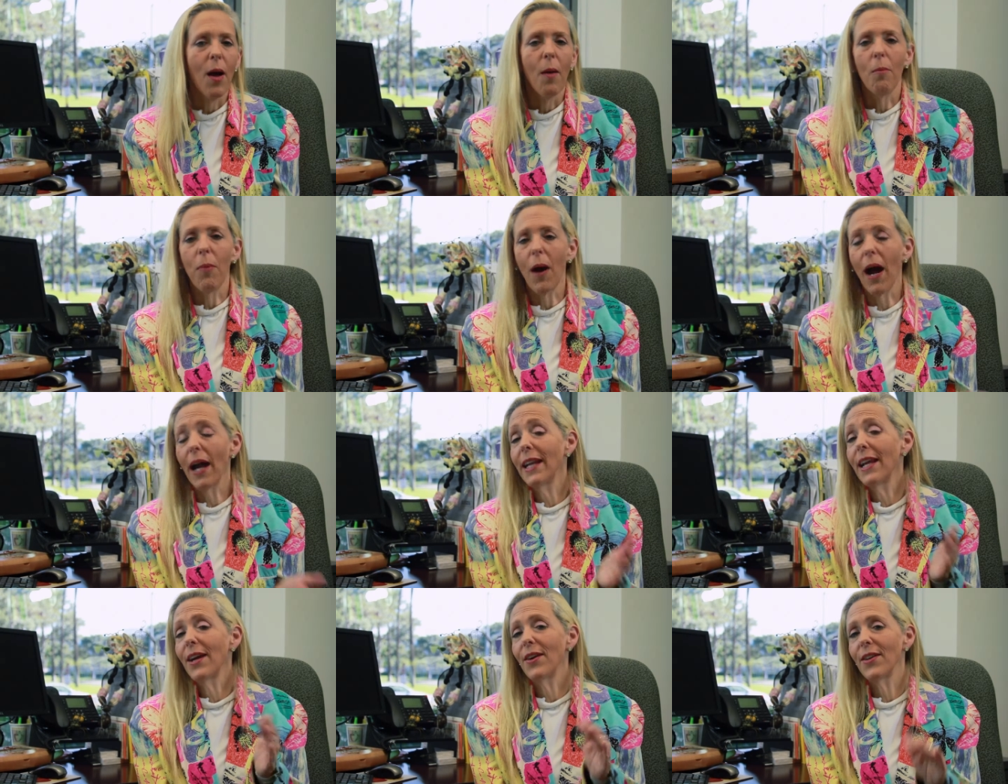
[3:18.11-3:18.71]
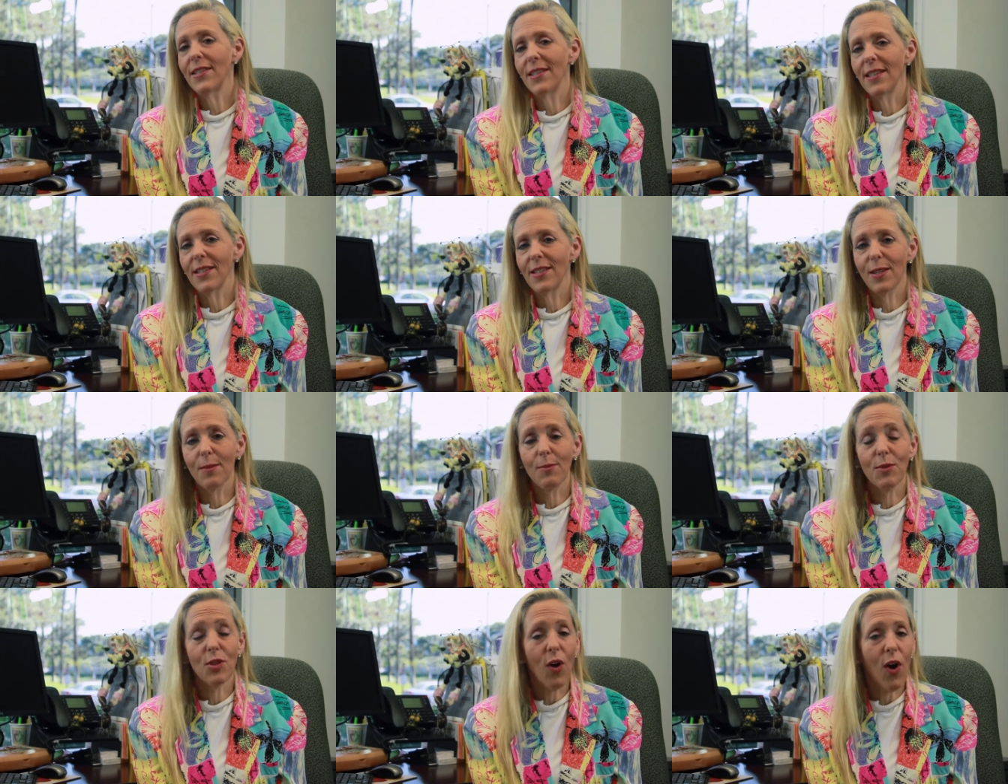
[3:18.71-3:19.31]
Binary
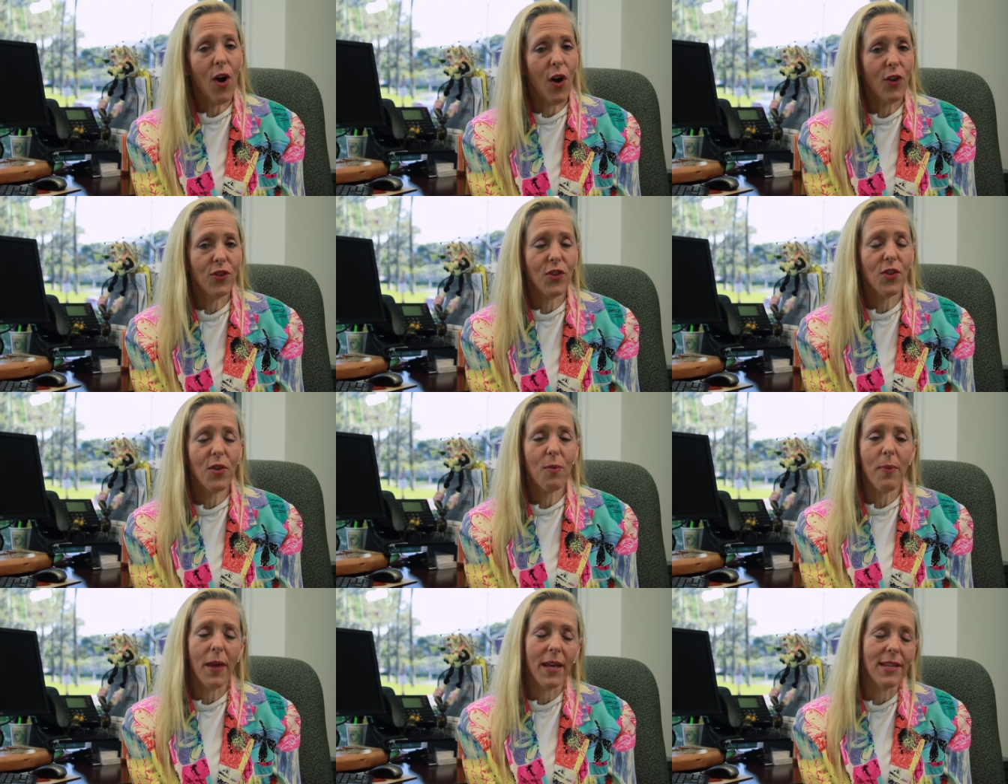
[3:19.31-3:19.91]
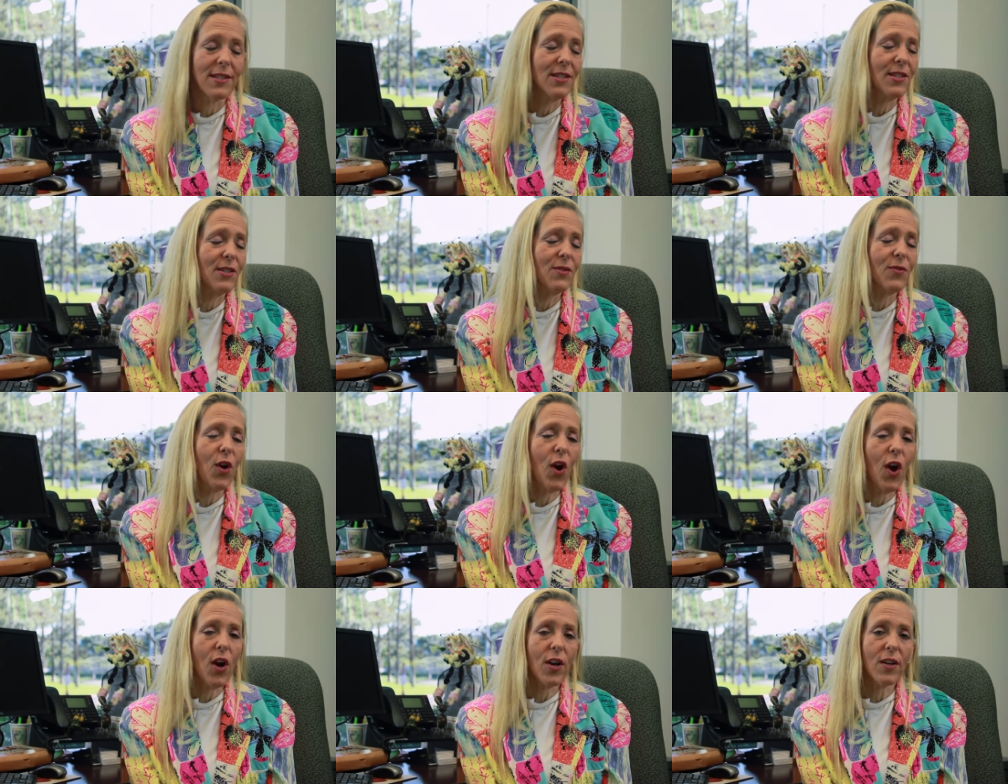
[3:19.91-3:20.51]
systems are also the basis
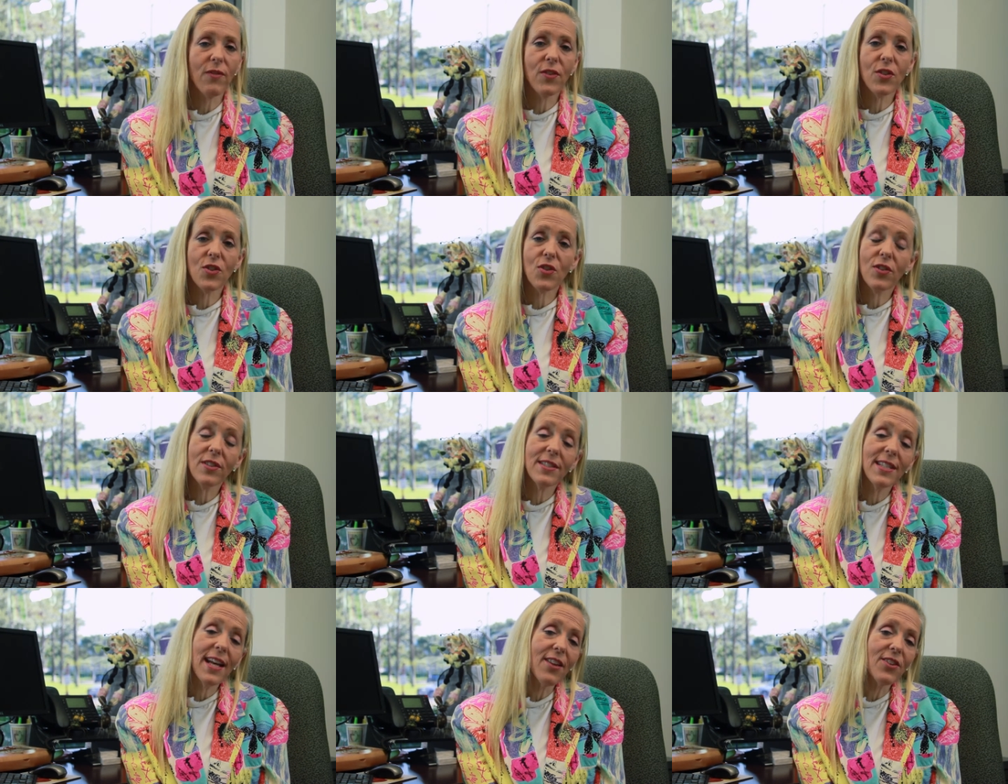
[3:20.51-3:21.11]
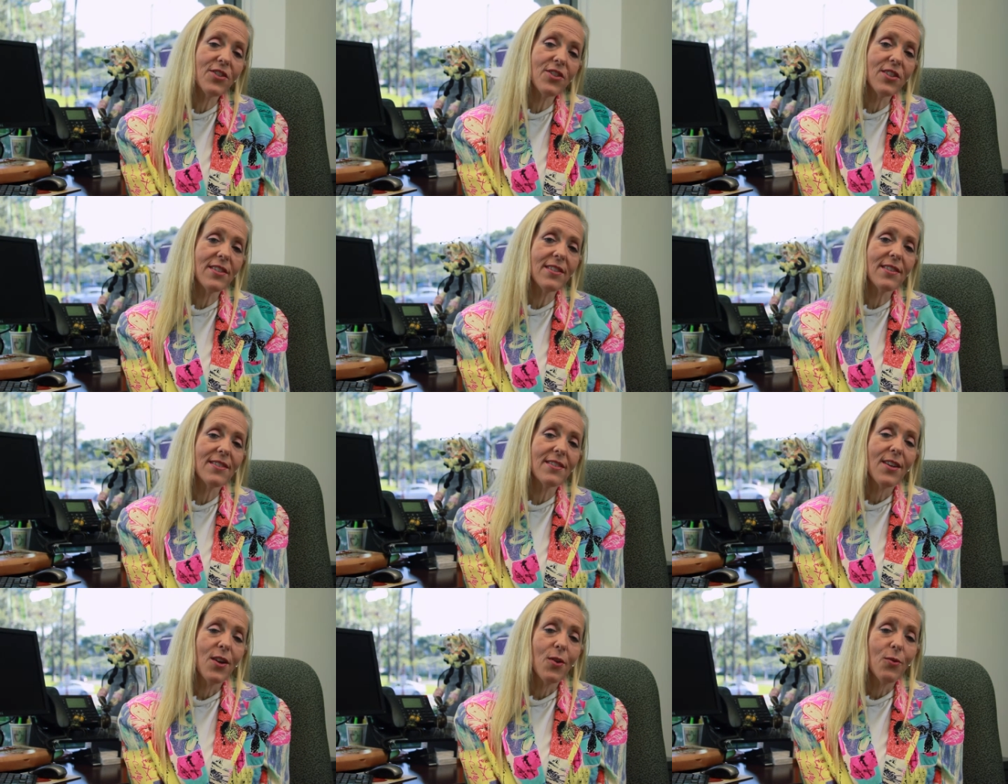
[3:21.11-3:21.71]
for artificial
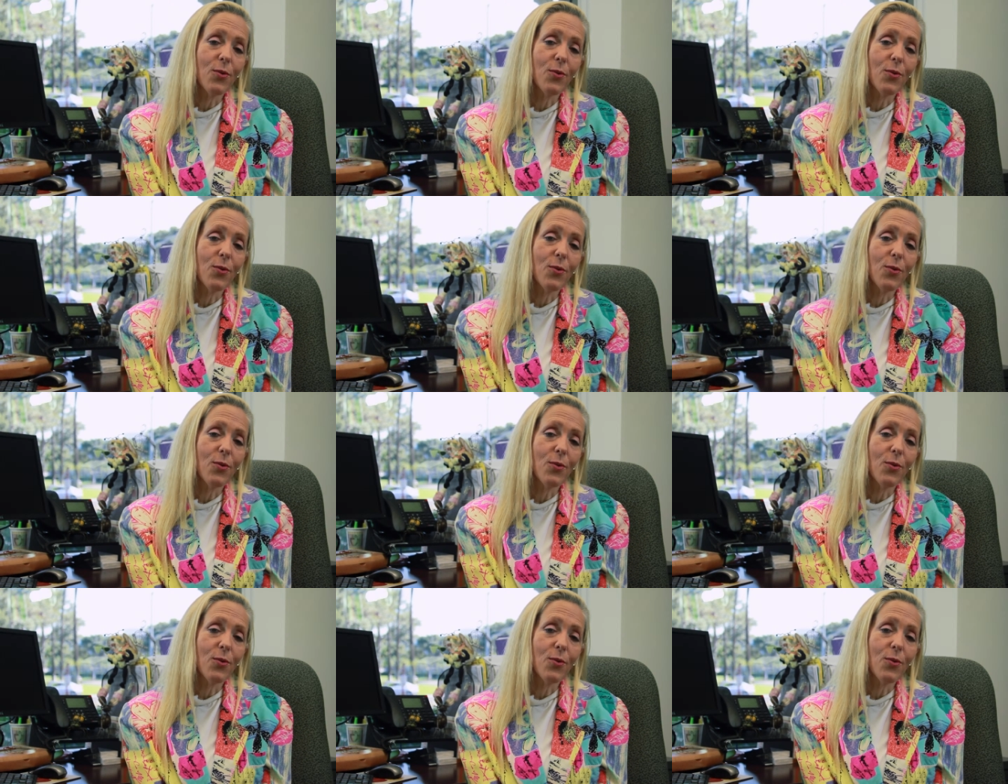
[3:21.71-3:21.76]
intelligence,